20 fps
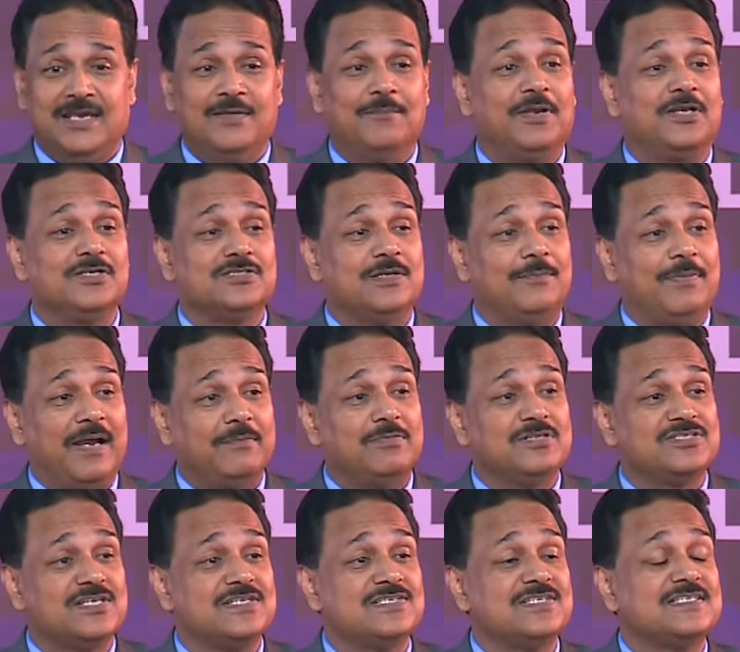Because the Bible
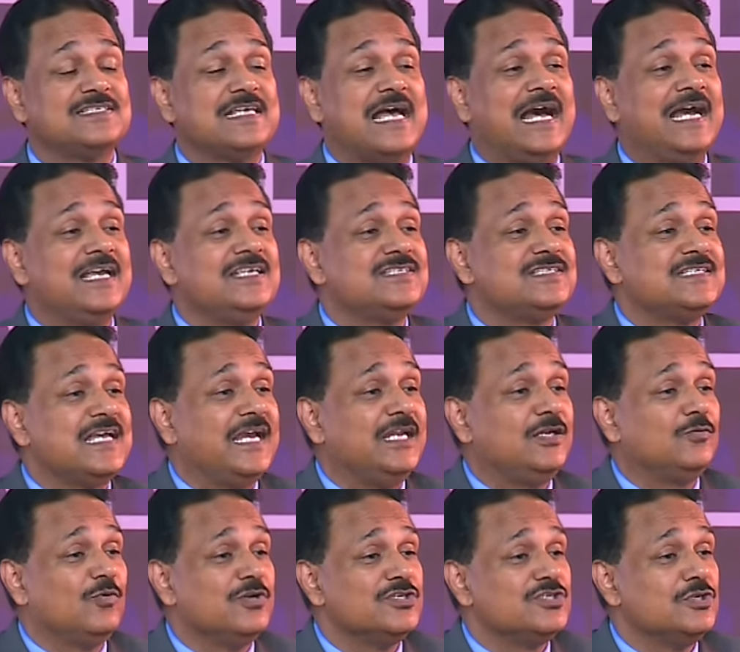says his
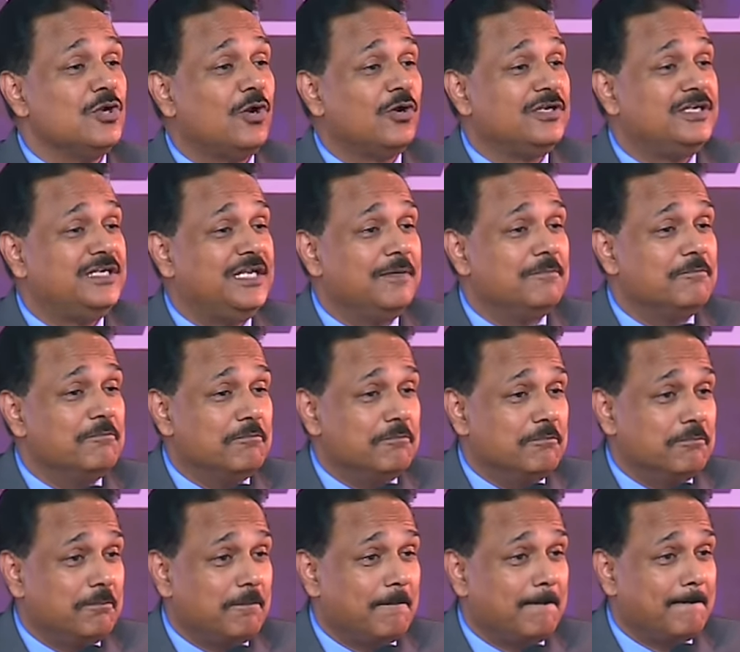eyesight was not dim.